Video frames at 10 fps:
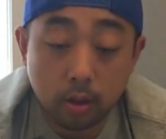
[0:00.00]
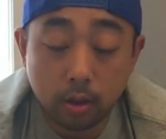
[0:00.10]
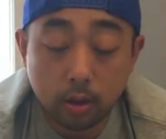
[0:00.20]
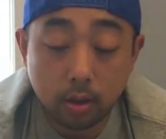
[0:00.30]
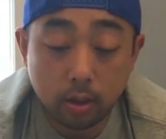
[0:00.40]

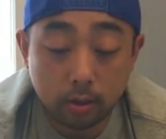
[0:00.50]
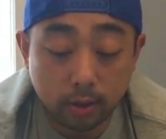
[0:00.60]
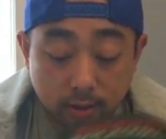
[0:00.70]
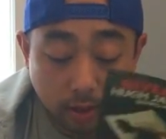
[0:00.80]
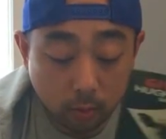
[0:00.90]
Uh, next
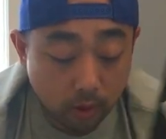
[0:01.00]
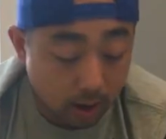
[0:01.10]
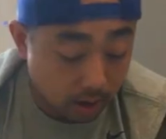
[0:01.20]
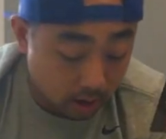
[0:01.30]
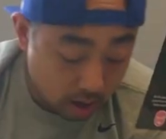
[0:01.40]
thing we got
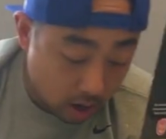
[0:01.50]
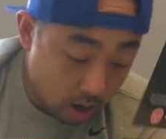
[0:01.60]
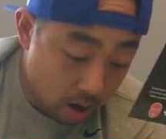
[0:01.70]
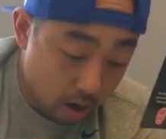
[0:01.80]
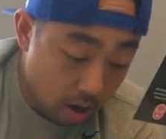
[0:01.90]

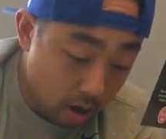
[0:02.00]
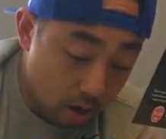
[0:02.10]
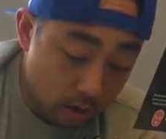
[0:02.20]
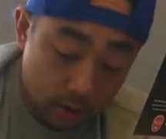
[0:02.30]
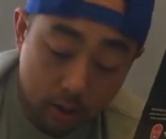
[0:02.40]
here
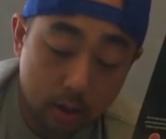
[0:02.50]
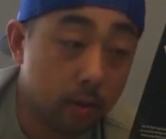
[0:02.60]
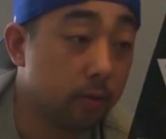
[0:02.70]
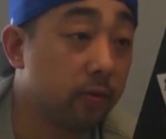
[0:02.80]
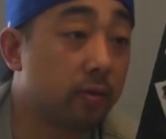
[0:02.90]
is
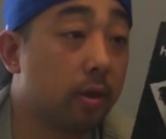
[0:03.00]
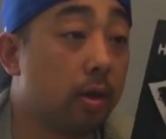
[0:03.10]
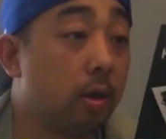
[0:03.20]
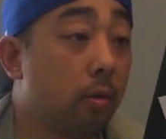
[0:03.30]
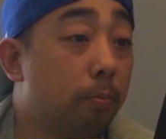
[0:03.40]
the
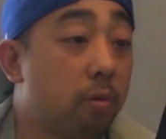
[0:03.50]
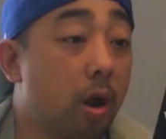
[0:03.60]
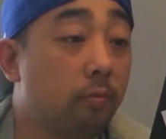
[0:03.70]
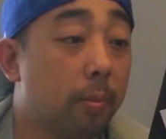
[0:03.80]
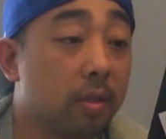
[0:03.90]
prop
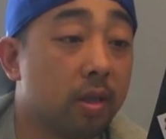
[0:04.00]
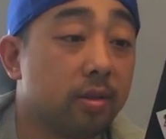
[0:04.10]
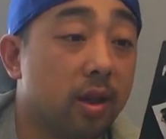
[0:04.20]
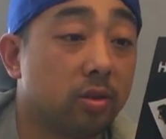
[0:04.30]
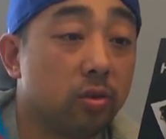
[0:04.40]
replica
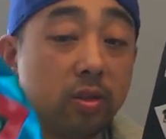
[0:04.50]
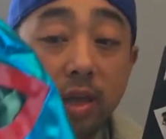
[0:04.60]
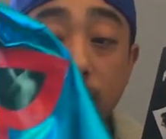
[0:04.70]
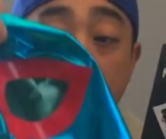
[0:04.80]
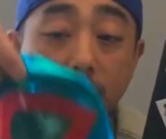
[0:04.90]
Nacho Libre
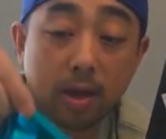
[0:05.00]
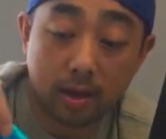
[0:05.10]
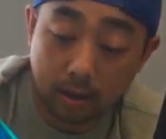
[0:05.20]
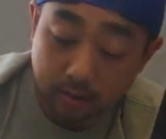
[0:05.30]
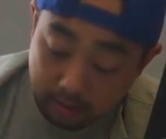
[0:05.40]
mask.